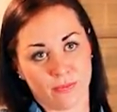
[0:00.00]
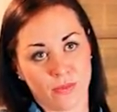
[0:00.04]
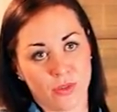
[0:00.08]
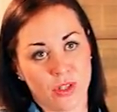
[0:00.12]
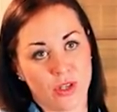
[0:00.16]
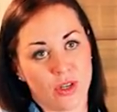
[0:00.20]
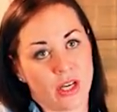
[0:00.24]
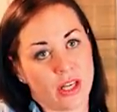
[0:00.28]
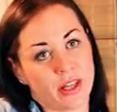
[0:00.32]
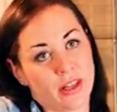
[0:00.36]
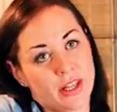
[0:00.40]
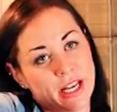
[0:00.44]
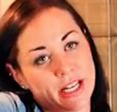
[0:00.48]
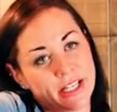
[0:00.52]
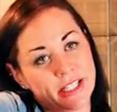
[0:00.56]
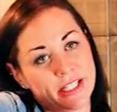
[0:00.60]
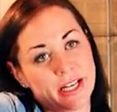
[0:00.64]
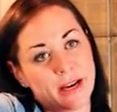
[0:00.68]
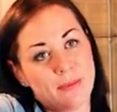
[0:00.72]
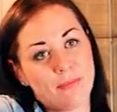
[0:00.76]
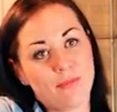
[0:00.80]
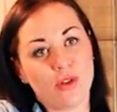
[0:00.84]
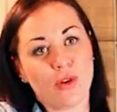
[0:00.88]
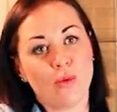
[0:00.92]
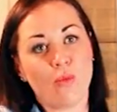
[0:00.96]
You can then
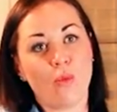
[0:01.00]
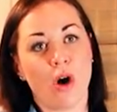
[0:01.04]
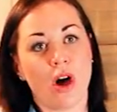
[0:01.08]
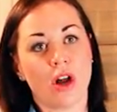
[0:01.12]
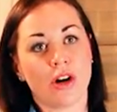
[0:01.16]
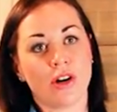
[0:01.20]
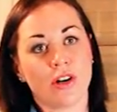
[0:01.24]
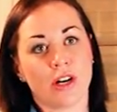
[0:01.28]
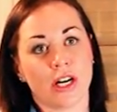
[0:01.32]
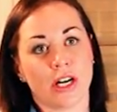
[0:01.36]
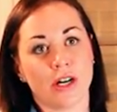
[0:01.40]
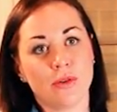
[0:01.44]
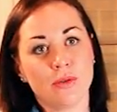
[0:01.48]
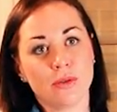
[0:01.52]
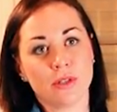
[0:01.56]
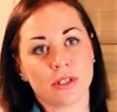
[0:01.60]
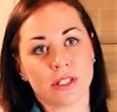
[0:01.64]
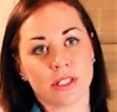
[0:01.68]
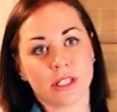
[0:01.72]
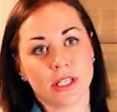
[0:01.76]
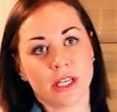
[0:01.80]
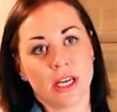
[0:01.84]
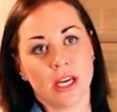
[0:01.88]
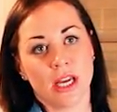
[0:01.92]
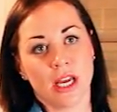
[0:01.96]
dump the water
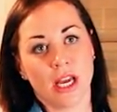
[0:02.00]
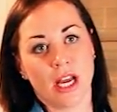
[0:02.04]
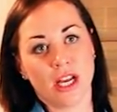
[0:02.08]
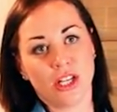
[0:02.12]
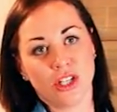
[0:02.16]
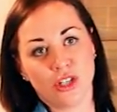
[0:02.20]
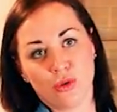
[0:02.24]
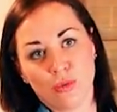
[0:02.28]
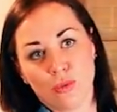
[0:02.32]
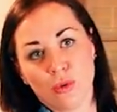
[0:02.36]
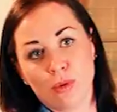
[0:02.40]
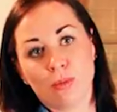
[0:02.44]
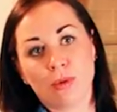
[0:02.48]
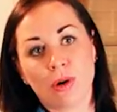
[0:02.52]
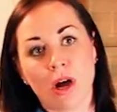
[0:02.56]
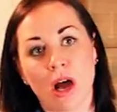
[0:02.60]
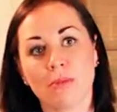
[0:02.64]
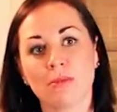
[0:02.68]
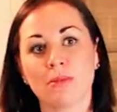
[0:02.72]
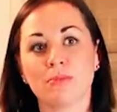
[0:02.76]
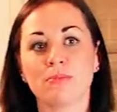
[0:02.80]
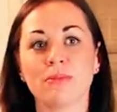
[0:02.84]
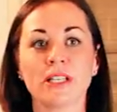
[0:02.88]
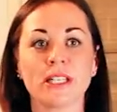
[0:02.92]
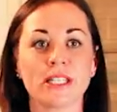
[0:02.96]
out, and you will
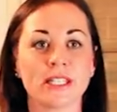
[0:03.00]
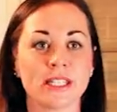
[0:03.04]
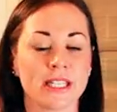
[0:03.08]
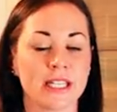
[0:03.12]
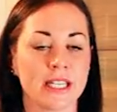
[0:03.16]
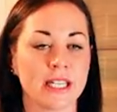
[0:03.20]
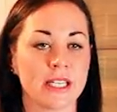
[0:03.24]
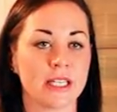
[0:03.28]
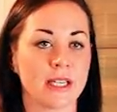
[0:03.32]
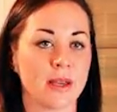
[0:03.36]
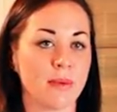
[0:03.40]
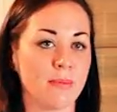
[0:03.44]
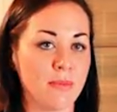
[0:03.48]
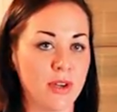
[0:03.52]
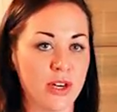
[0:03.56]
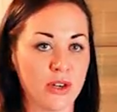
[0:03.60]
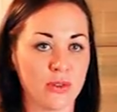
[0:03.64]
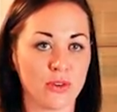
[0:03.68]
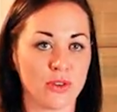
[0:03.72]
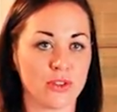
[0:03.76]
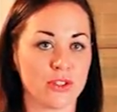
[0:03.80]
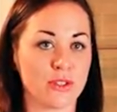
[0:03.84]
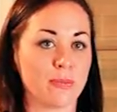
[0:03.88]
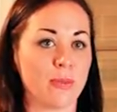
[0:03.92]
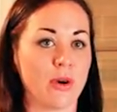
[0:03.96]
probably see
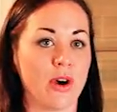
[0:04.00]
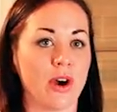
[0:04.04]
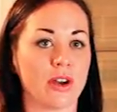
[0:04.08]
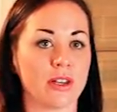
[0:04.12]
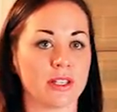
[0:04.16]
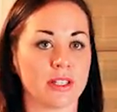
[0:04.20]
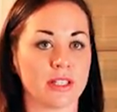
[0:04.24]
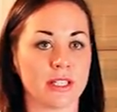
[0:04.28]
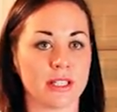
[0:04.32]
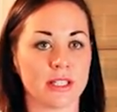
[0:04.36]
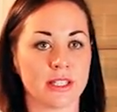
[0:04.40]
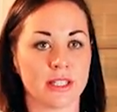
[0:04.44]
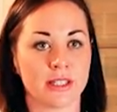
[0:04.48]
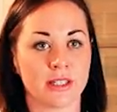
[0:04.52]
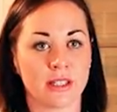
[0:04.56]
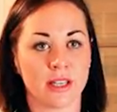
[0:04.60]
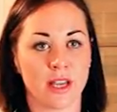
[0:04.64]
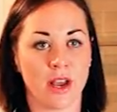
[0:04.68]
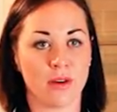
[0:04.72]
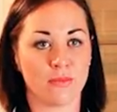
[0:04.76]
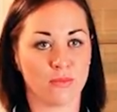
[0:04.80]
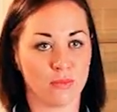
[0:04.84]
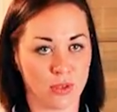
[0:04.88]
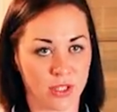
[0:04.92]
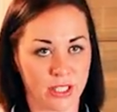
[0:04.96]
mineral deposits
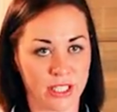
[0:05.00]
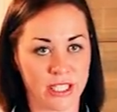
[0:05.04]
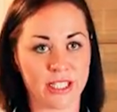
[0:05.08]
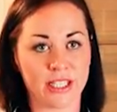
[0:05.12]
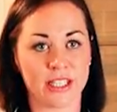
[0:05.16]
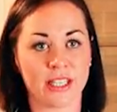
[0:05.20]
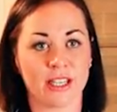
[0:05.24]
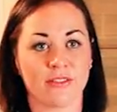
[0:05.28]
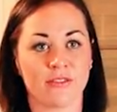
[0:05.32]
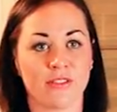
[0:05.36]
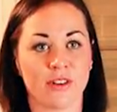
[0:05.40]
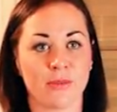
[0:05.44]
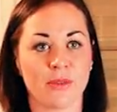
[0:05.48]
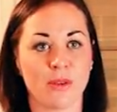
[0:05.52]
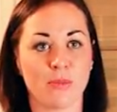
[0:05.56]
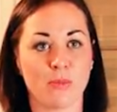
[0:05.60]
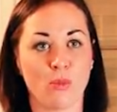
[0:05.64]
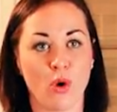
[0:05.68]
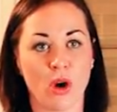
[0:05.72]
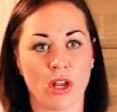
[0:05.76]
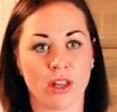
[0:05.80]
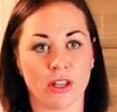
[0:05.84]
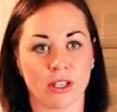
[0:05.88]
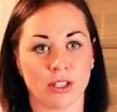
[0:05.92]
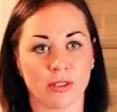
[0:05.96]
releasing from the
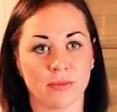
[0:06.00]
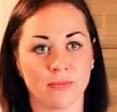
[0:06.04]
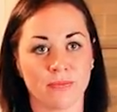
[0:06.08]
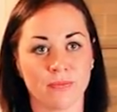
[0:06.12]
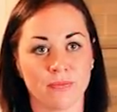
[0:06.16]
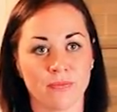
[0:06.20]
boiler.